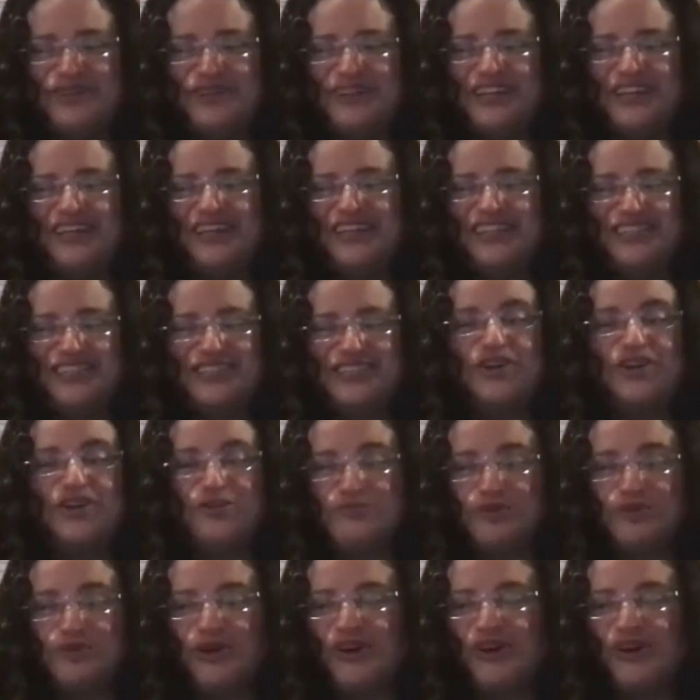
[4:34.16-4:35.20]
is no
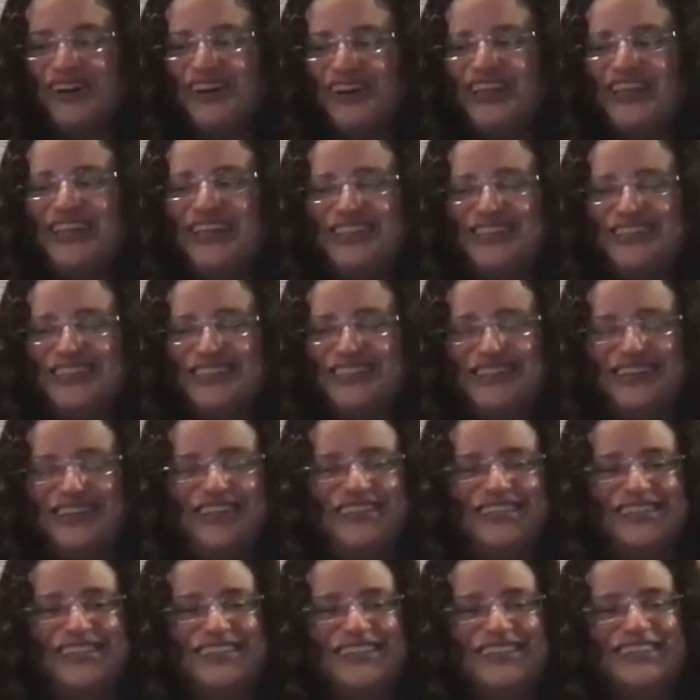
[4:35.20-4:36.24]
more
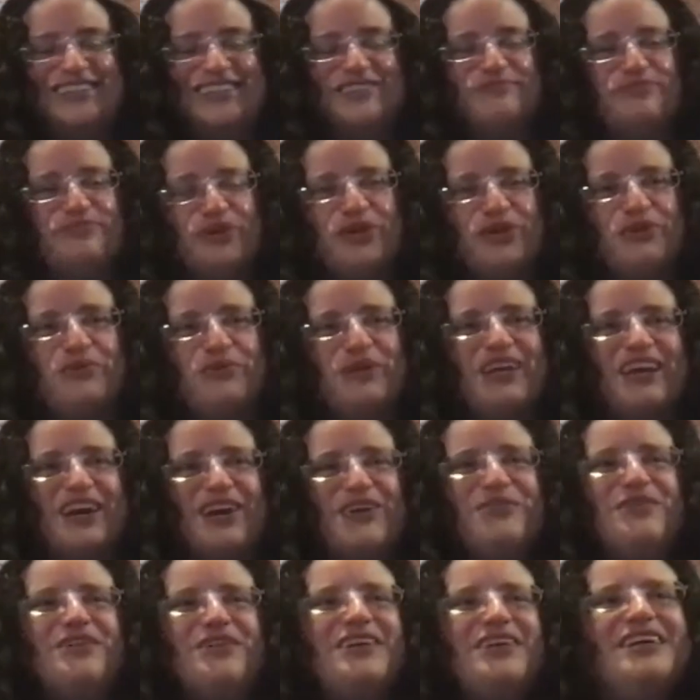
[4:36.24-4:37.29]
in Puerto
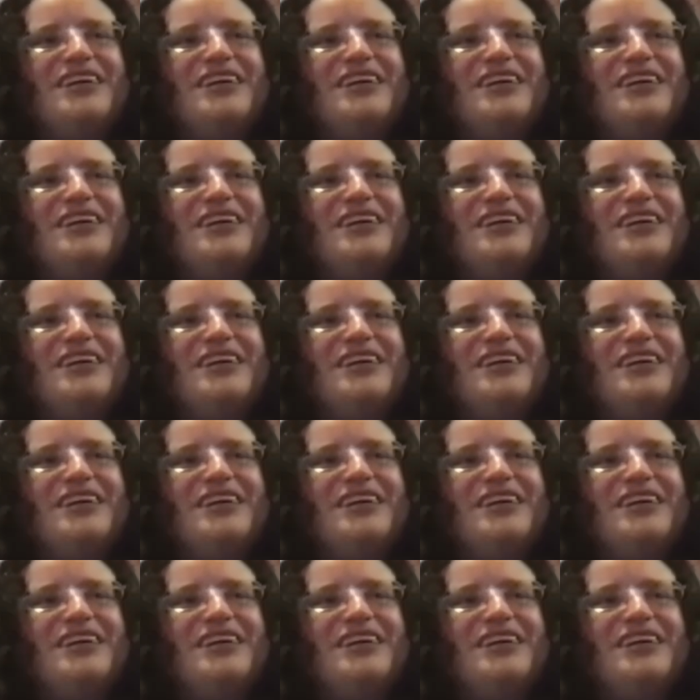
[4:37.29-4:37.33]
Rico.